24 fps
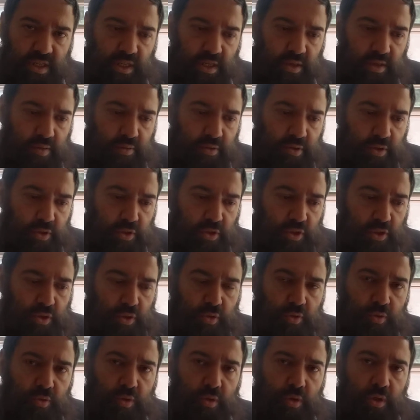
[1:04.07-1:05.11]
that I'm gonna
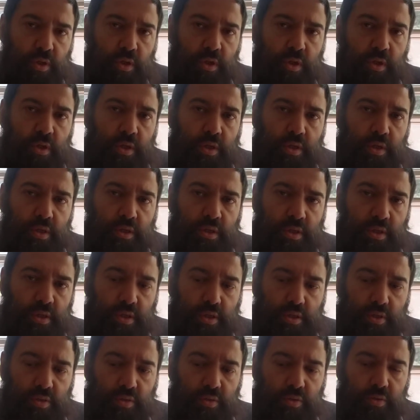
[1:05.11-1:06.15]
show. The
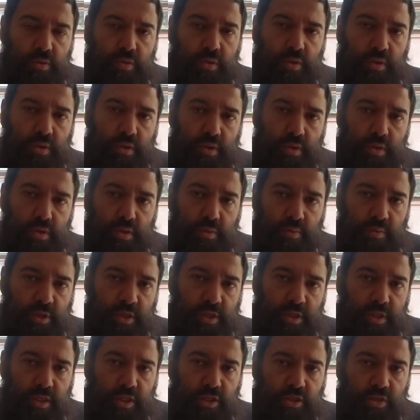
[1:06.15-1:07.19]
yichud, the
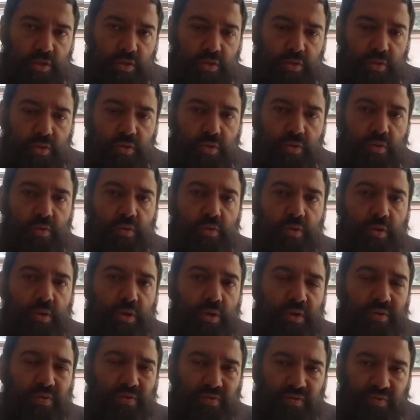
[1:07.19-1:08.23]
meditation to do.
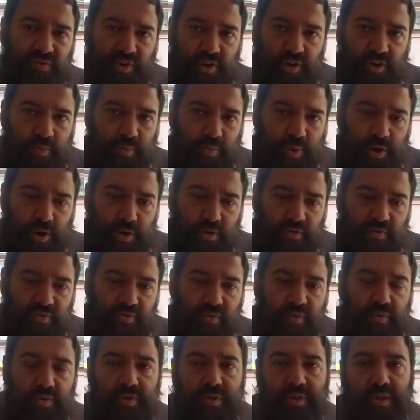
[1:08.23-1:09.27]
Very
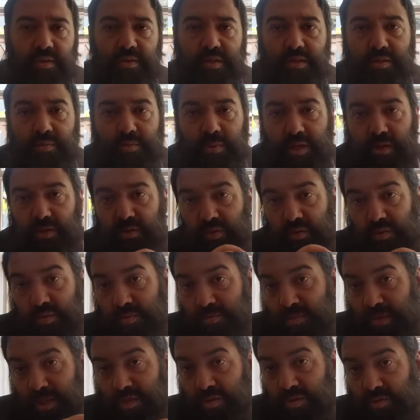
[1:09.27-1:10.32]
powerful. Sometimes you might
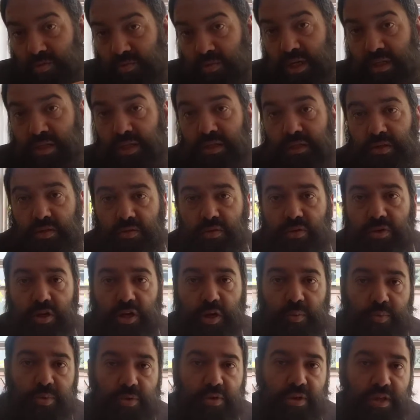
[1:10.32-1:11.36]
need to do it a
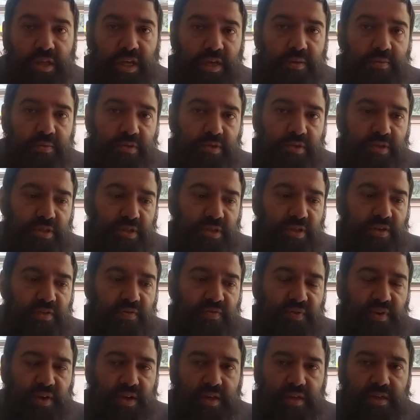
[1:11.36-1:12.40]
couple of times to see the
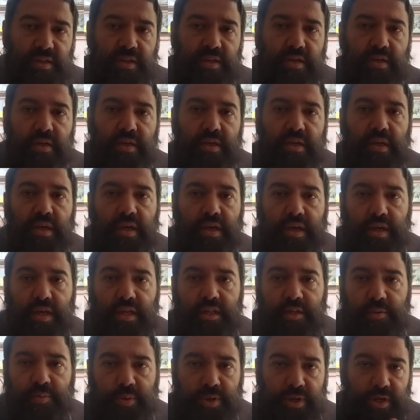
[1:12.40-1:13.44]
effect. Again,
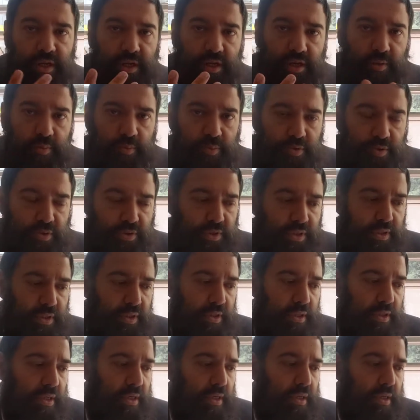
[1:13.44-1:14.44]
depending on a person.